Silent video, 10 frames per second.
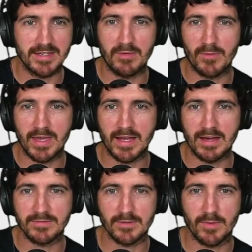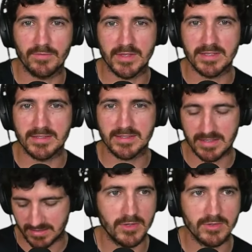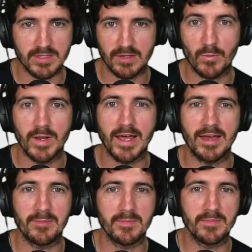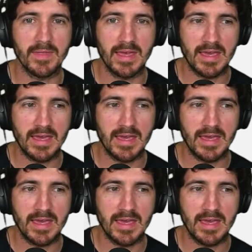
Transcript: Maybe we can have some of this music when I'm